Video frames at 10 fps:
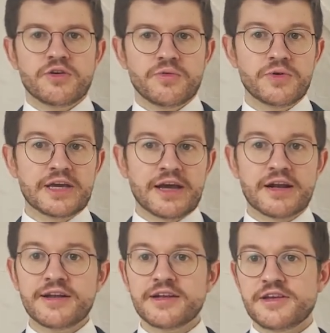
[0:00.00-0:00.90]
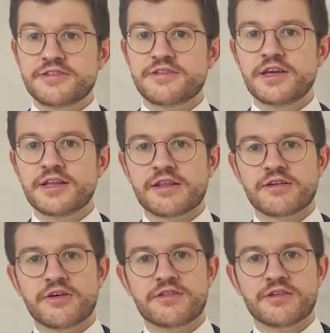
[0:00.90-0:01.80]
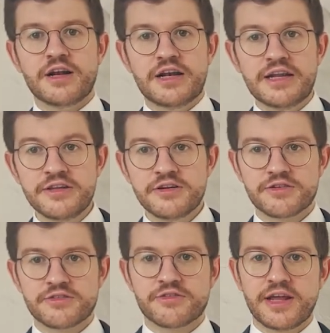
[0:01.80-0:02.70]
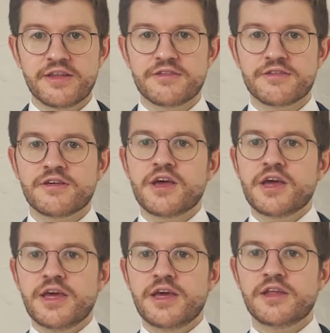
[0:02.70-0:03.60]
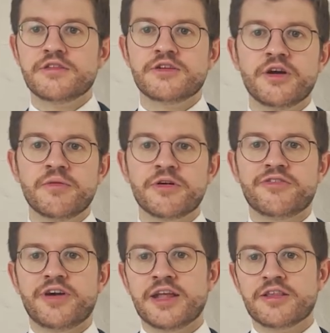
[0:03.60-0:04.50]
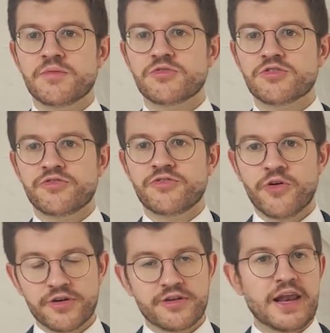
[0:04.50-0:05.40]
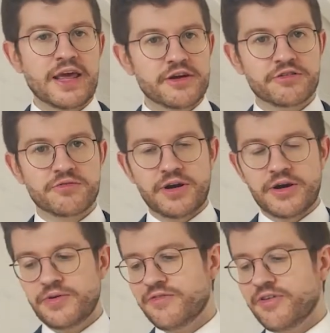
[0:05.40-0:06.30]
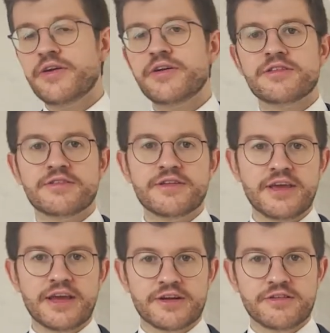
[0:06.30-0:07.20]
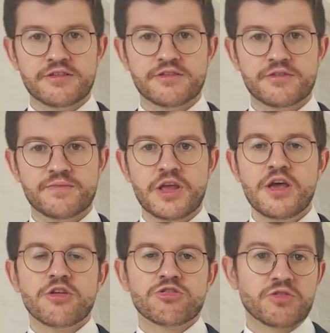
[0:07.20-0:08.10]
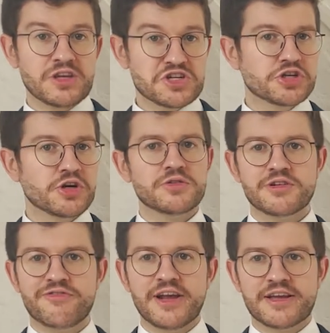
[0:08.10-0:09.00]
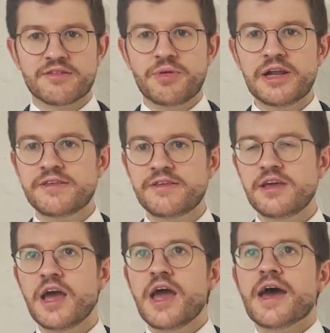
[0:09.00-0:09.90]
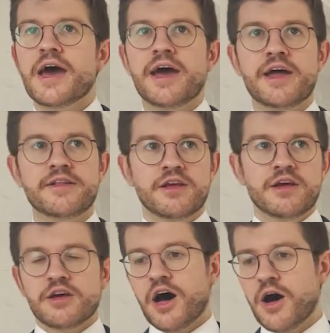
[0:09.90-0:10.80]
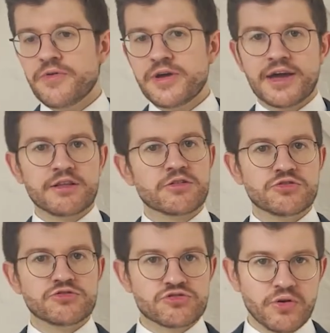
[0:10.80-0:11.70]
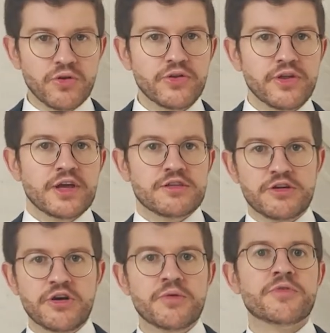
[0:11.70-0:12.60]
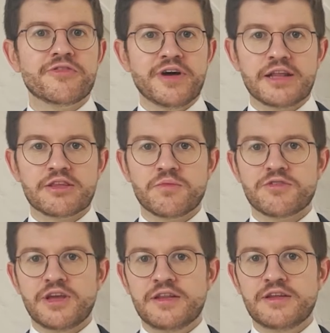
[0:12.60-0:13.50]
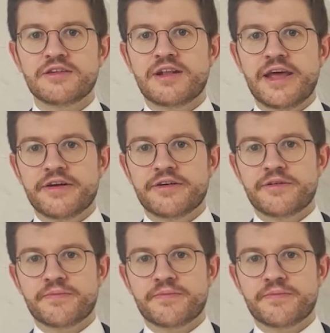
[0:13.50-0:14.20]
We can clearly see that there is a linear trend in the number of atoms for the layers where we varied the thickness. So this shows the flexibility and how we can control the number of atoms in these layers.